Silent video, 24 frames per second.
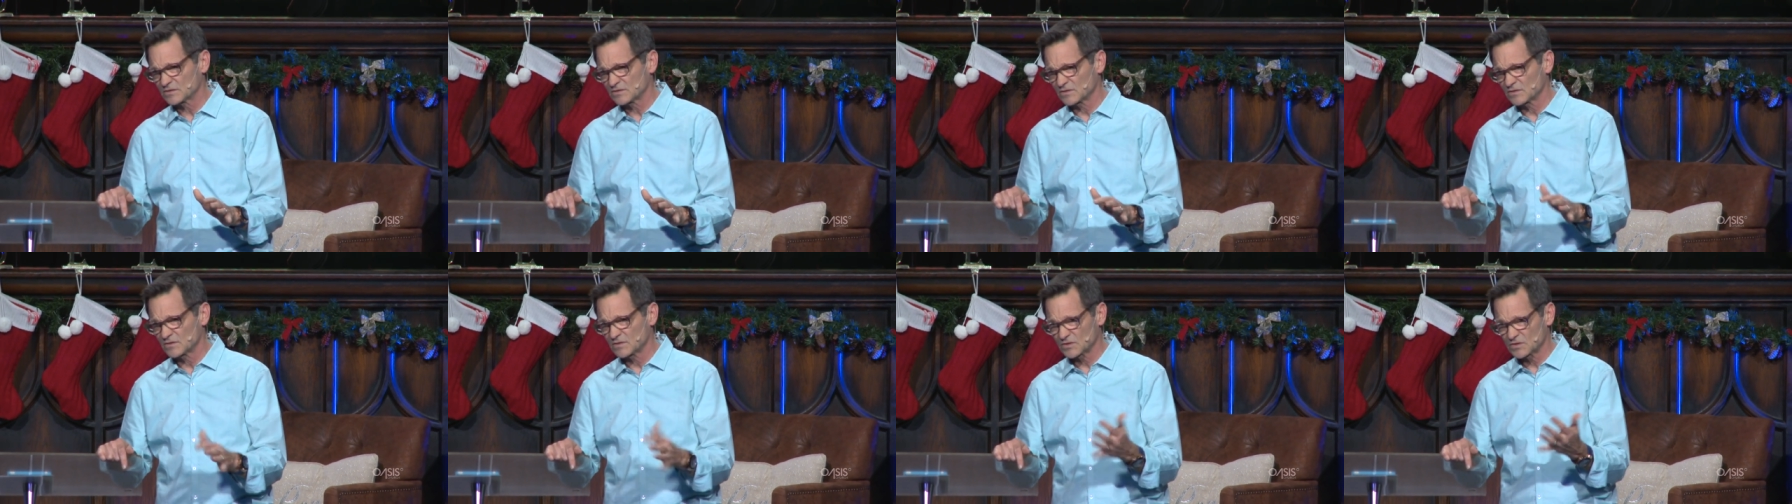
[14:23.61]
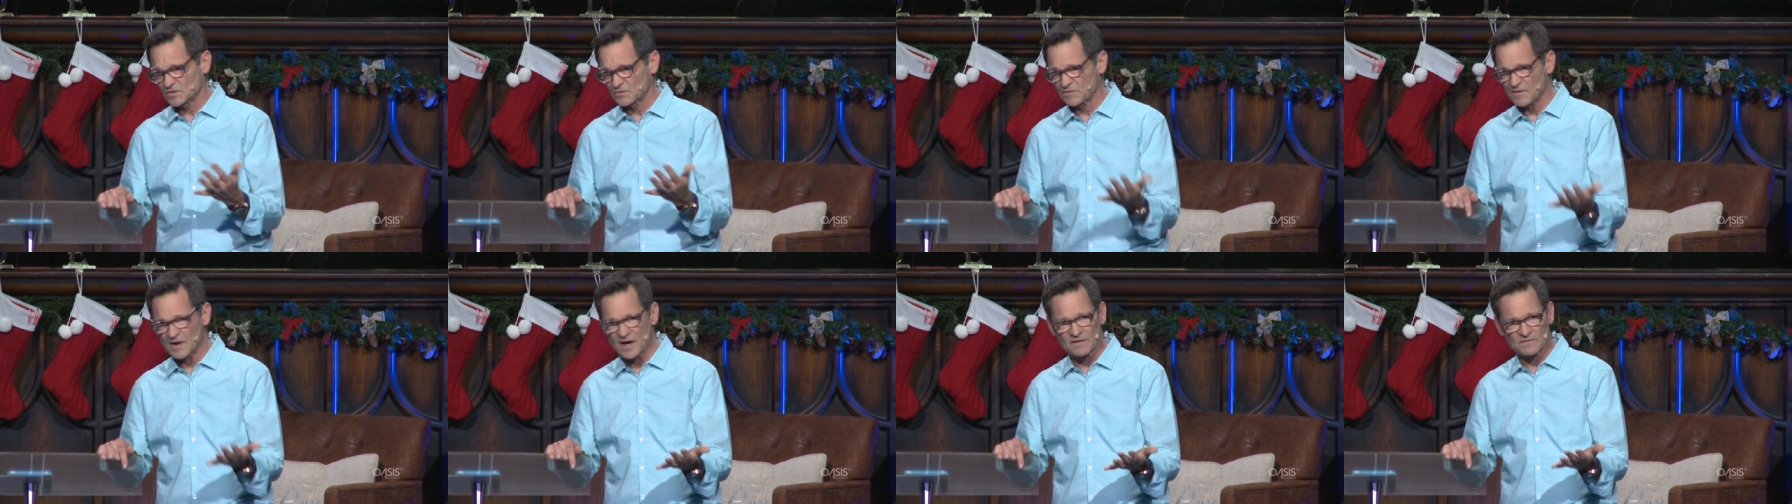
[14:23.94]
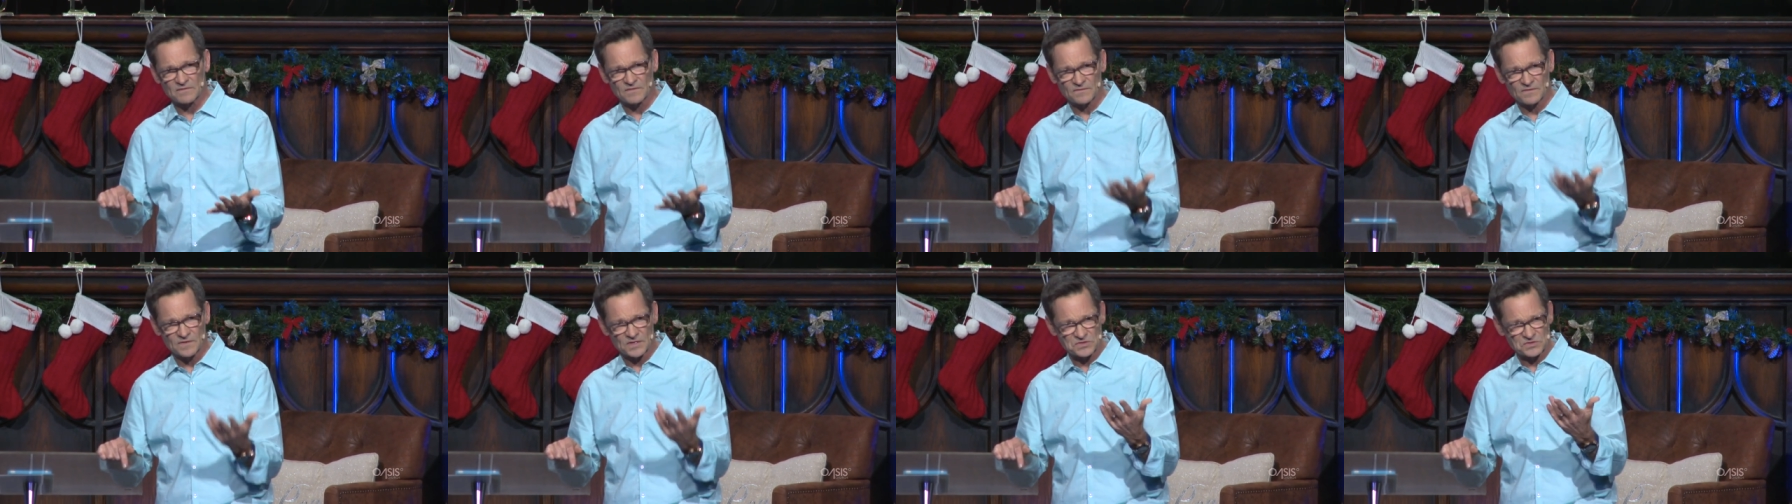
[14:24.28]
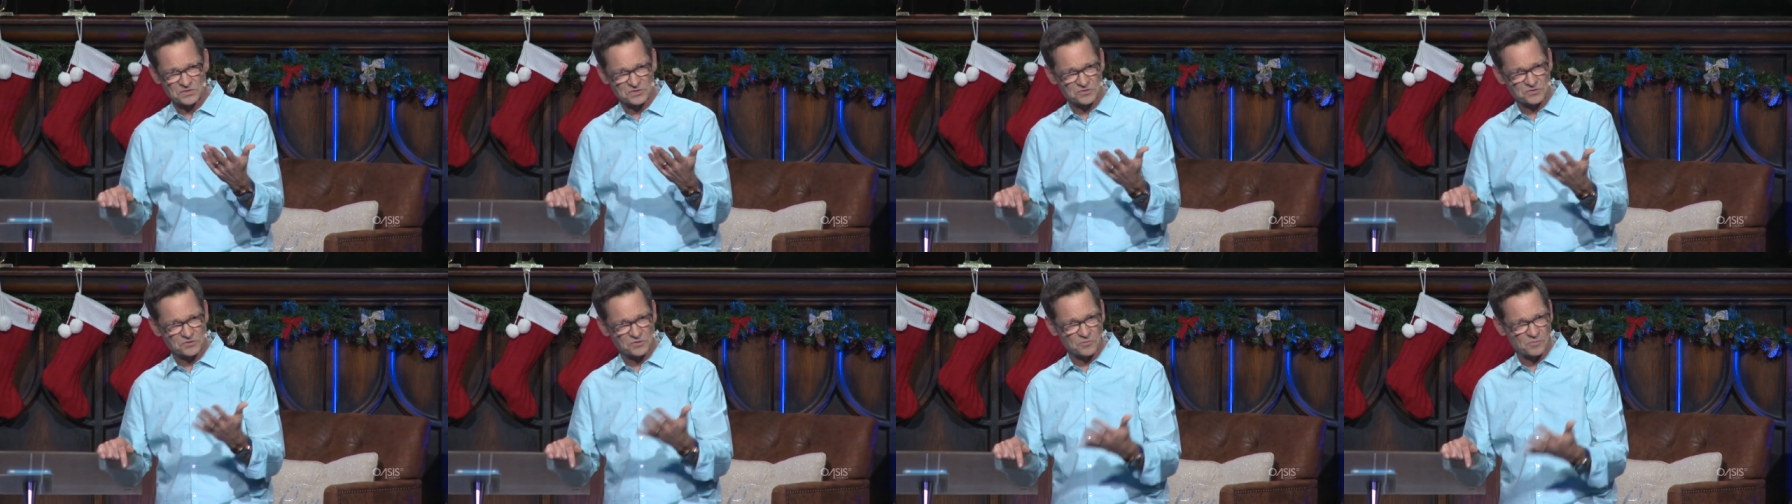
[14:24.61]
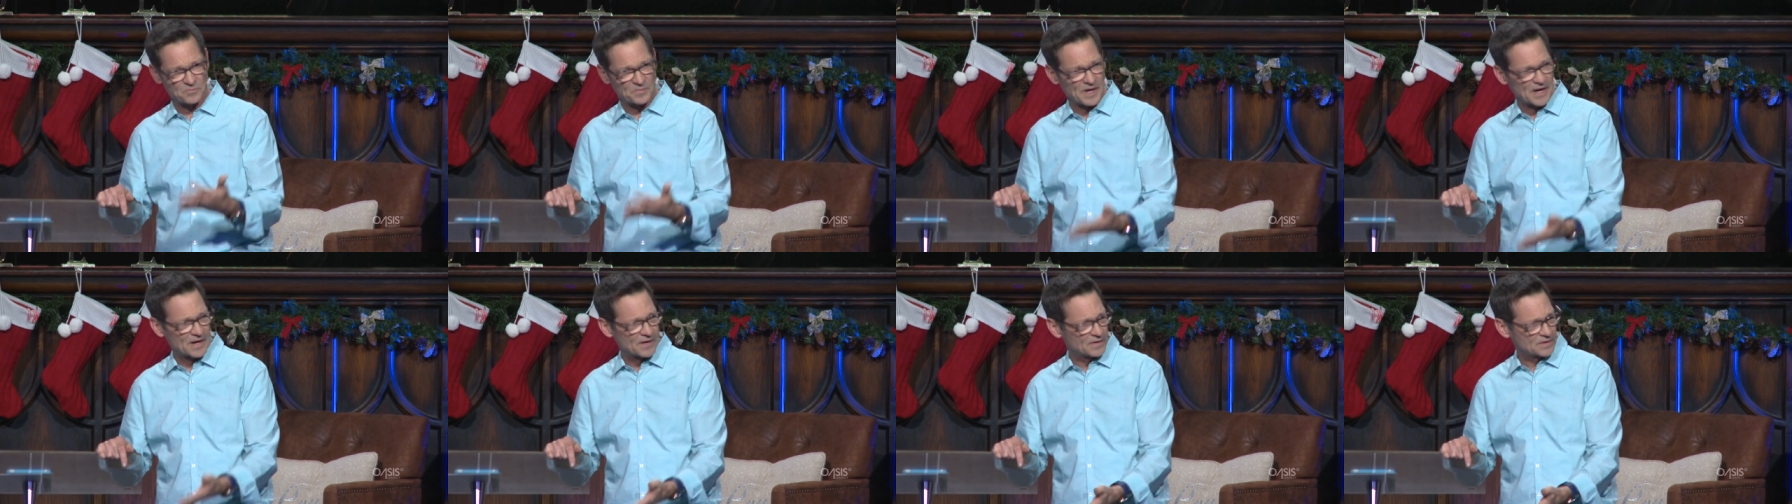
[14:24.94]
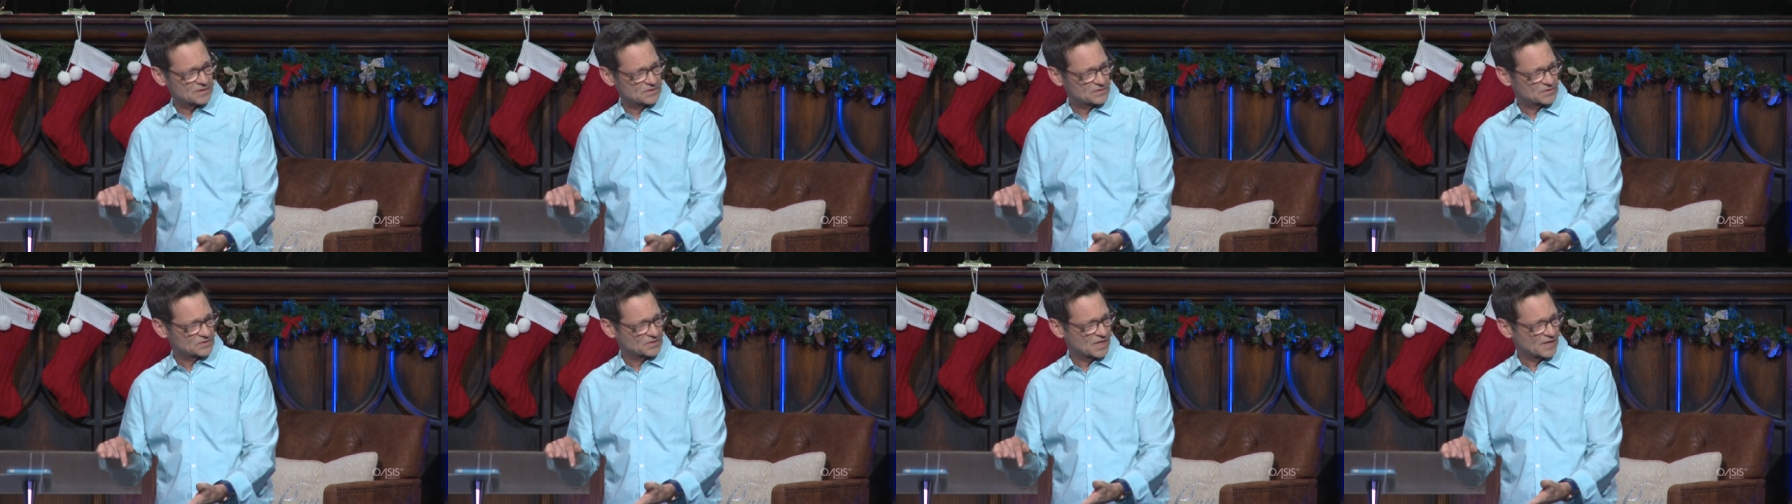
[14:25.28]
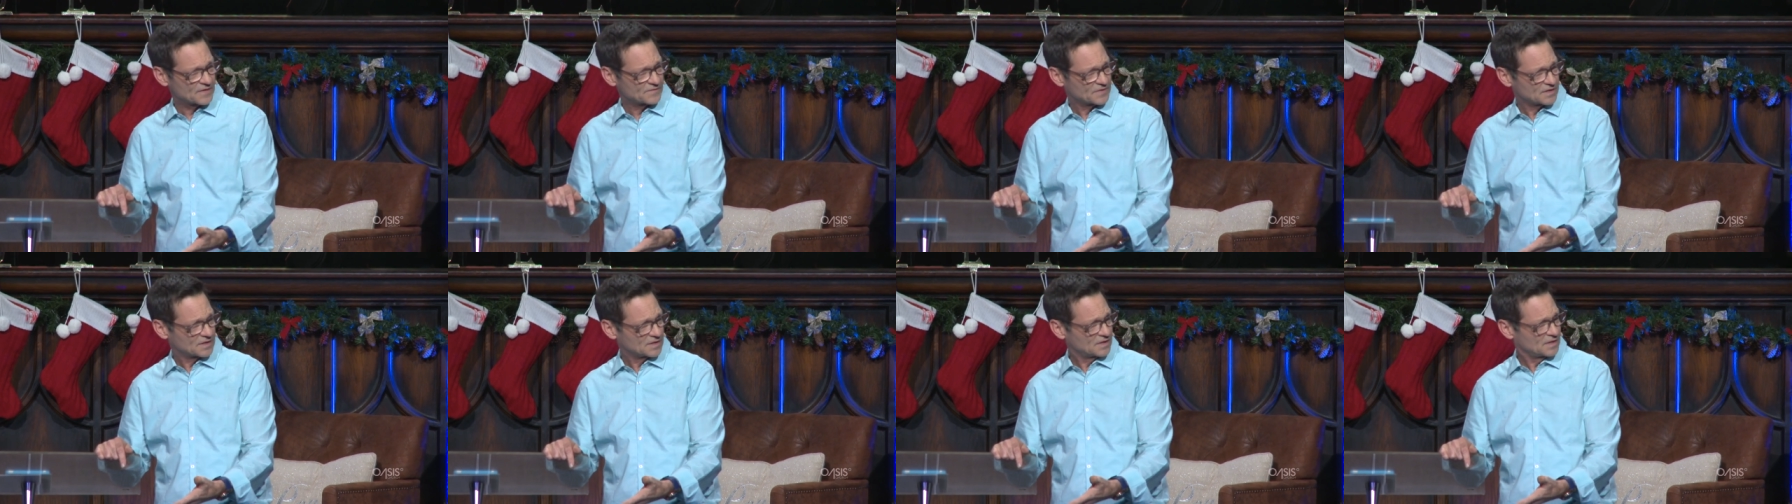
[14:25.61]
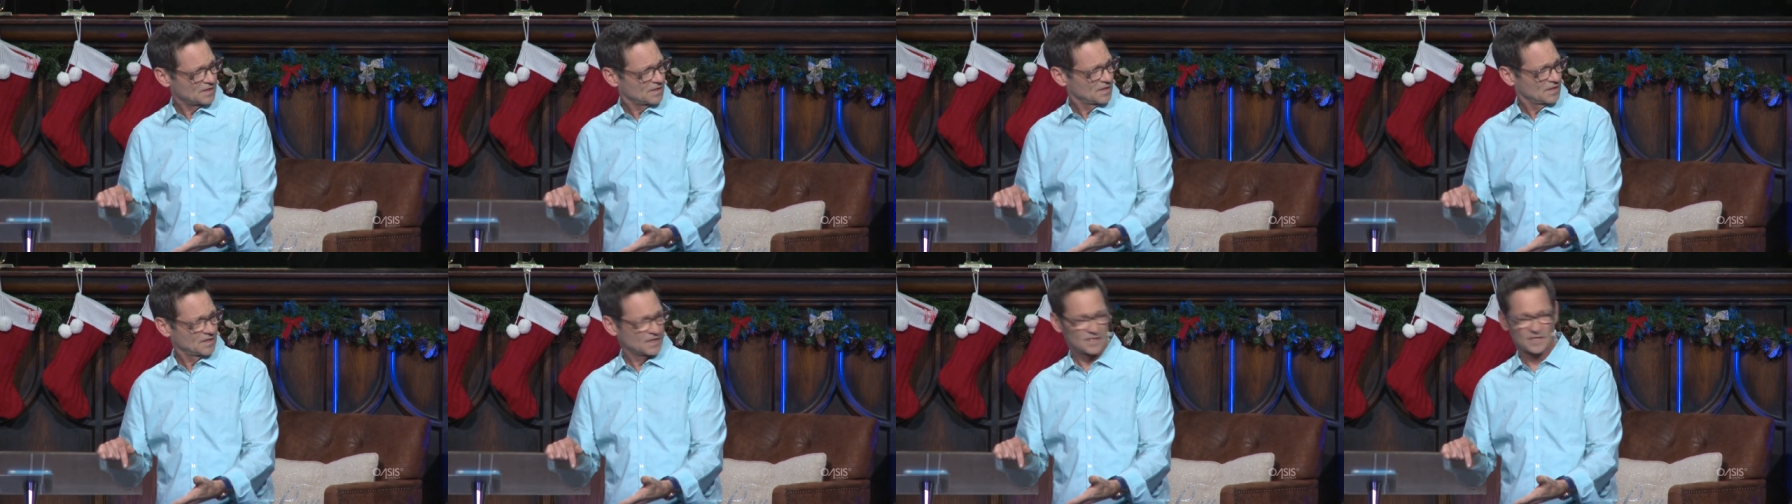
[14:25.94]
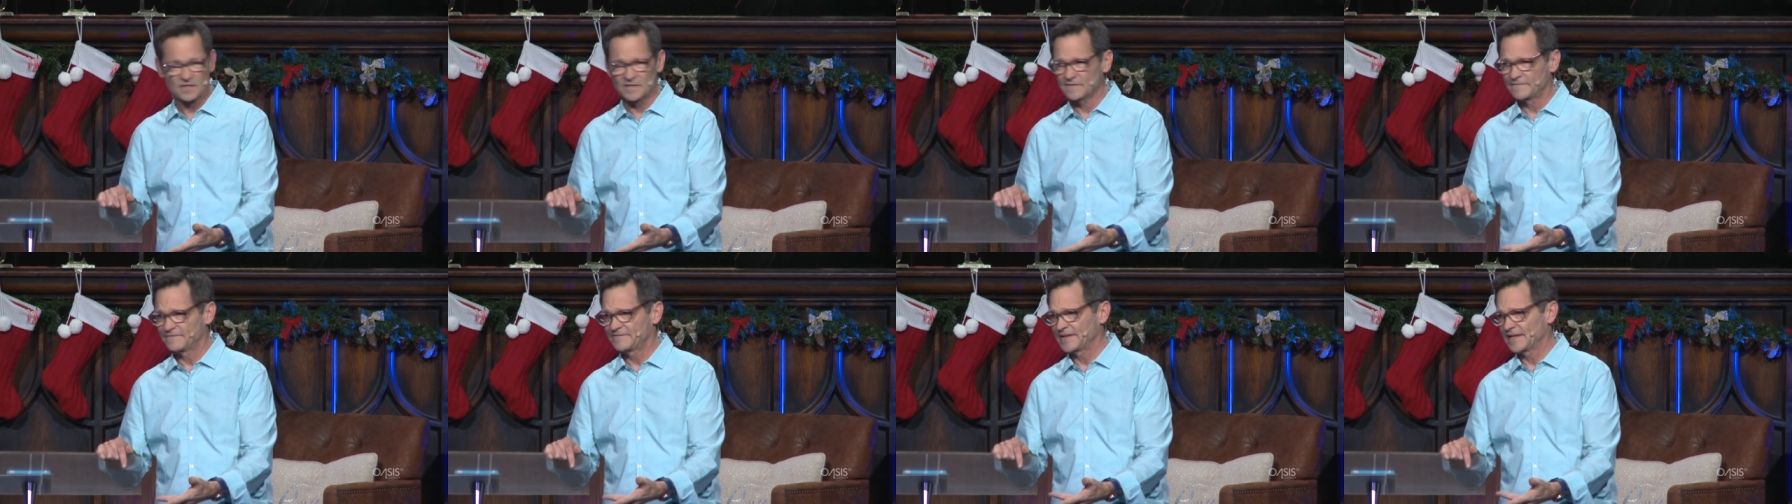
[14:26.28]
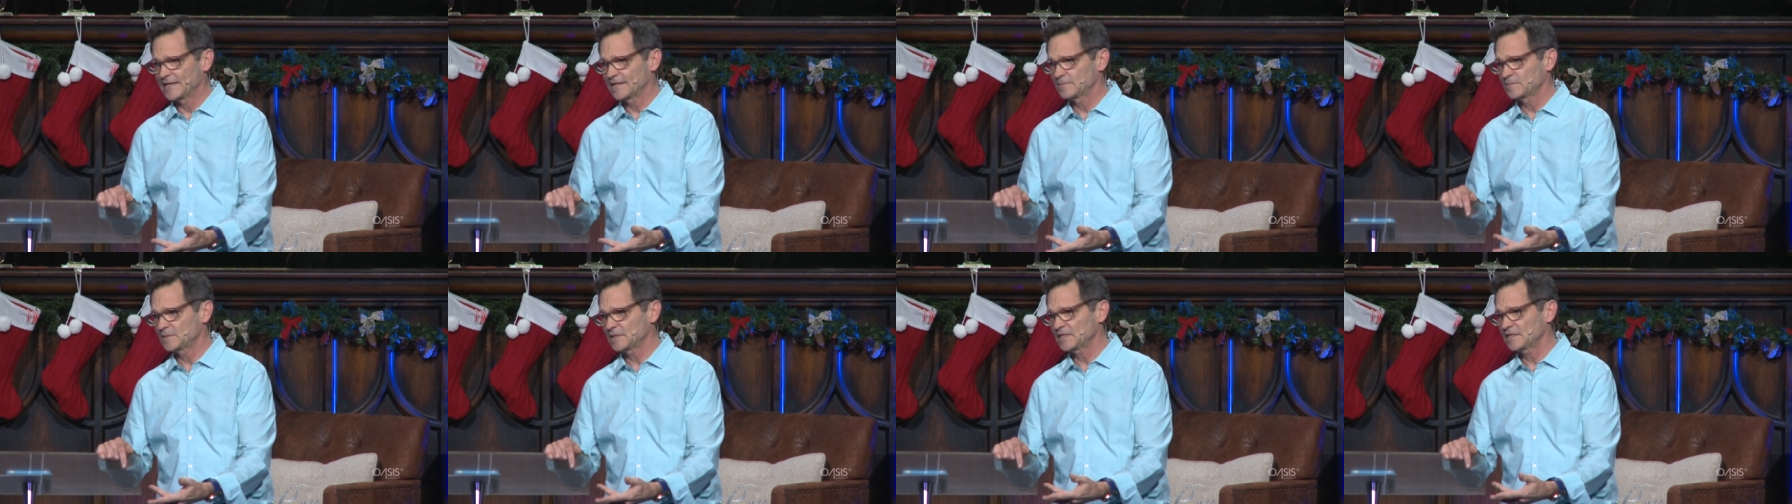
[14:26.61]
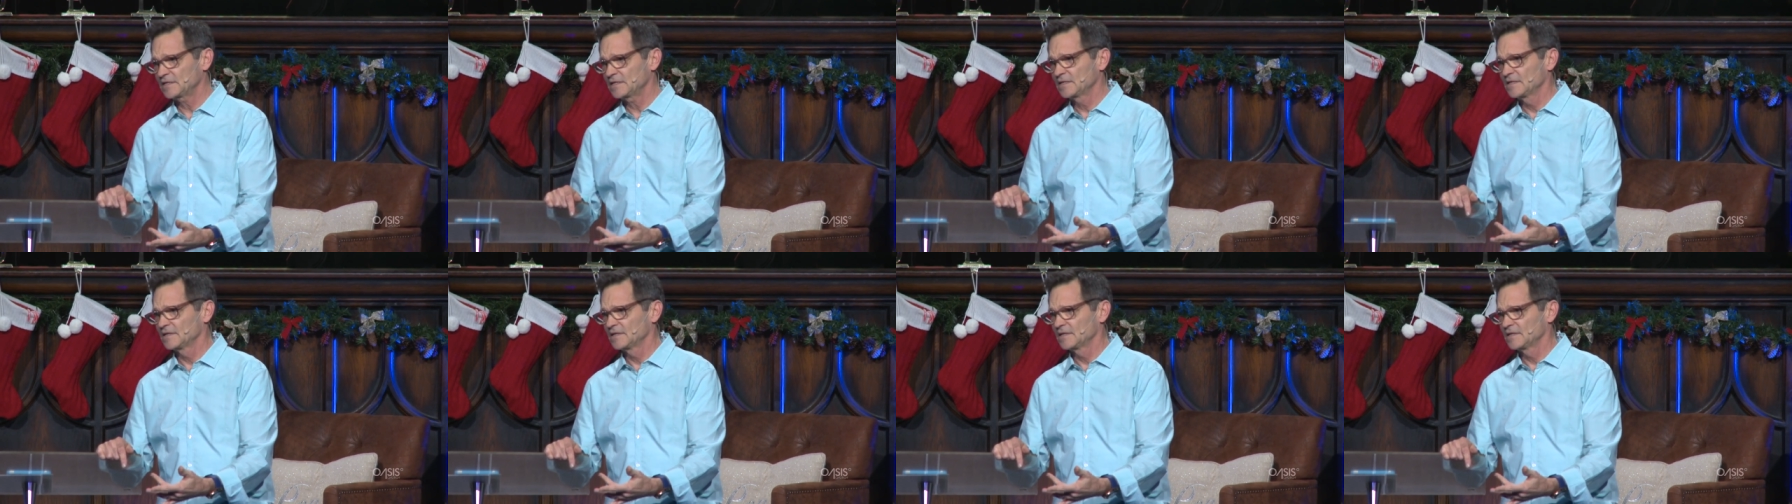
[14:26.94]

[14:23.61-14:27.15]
So there's five of us and two parents, seven in the family.